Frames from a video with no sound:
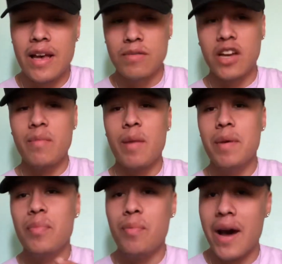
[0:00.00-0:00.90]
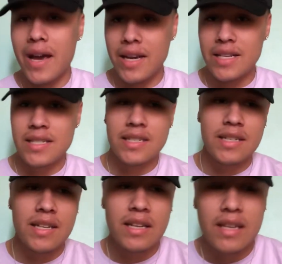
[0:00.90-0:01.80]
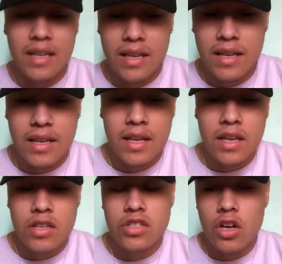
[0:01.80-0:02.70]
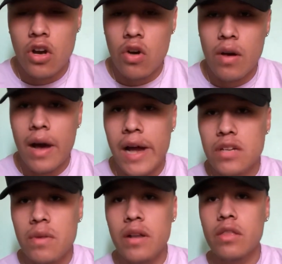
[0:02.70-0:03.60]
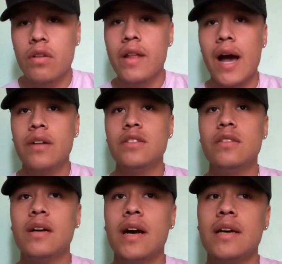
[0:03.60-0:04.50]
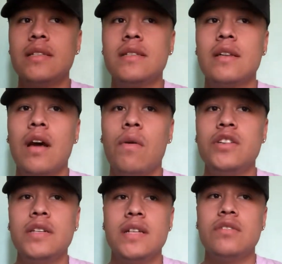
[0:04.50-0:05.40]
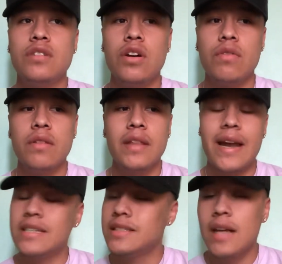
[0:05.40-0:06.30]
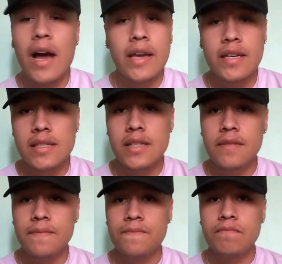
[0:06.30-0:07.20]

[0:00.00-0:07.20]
I'm talking about people my age. So I just want to throw that out to you guys. I want you guys to know that it's not easy.